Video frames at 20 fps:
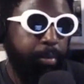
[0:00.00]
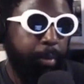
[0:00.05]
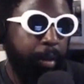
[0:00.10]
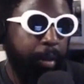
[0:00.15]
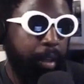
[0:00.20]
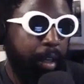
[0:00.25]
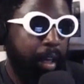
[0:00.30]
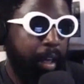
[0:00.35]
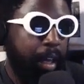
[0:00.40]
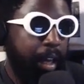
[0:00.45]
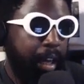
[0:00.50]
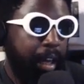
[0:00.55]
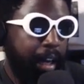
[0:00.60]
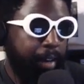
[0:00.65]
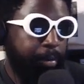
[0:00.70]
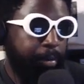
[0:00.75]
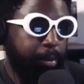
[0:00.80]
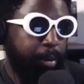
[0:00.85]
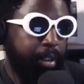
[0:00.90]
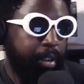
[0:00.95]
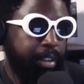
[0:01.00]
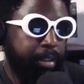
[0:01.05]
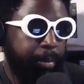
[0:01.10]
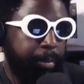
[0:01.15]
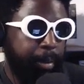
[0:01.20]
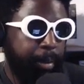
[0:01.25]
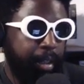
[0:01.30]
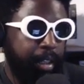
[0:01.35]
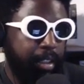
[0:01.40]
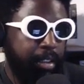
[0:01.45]
But I thought his
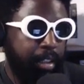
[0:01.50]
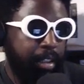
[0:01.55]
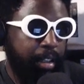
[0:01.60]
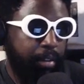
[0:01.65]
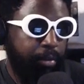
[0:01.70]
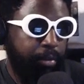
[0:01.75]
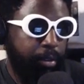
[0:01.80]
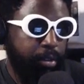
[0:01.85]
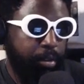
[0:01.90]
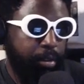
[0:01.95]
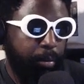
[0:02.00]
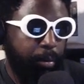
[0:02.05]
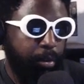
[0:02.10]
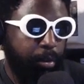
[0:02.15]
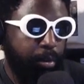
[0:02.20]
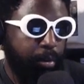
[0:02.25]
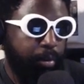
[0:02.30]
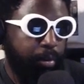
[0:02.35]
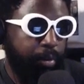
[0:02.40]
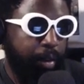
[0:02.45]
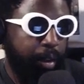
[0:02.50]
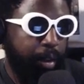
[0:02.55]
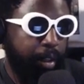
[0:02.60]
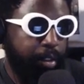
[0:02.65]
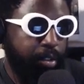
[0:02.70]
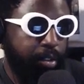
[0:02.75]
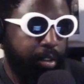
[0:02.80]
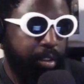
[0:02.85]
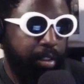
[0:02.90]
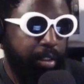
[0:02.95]
opinions and his views on music were very
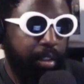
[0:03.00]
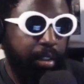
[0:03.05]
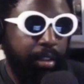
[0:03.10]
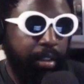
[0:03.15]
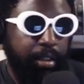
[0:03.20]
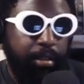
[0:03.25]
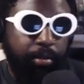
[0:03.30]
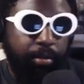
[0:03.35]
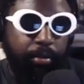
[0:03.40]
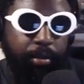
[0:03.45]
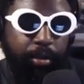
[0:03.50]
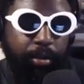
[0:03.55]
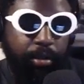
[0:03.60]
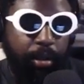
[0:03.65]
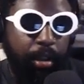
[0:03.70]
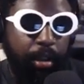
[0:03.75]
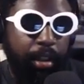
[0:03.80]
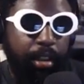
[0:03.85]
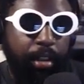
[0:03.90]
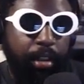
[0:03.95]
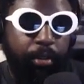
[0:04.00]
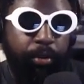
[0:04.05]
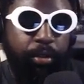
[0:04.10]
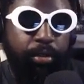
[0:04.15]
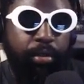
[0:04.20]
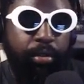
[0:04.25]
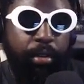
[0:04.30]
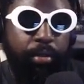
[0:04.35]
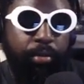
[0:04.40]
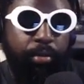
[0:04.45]
interesting. Did some solid
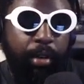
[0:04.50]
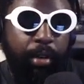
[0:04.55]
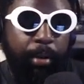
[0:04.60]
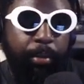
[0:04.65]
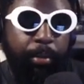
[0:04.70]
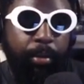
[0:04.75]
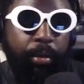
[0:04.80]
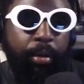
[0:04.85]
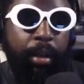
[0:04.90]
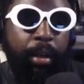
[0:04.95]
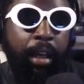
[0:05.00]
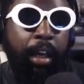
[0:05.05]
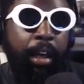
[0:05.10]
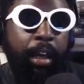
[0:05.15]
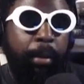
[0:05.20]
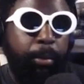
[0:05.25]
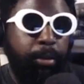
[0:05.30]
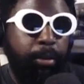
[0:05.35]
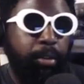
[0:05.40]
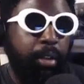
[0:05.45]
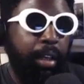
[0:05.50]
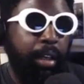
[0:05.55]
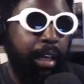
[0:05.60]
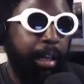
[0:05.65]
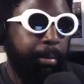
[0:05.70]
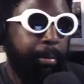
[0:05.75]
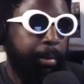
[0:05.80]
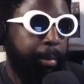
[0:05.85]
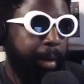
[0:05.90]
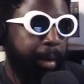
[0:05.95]
interviews on Red Bull Music
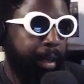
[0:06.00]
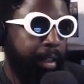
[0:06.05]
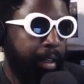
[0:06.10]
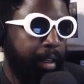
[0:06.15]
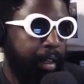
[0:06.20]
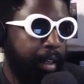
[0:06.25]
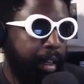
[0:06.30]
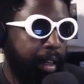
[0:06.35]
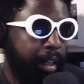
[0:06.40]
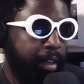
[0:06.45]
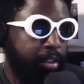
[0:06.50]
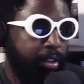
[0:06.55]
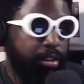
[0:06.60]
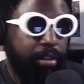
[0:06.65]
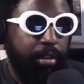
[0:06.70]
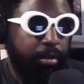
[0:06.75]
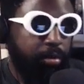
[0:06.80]
Academy back in the day. Just a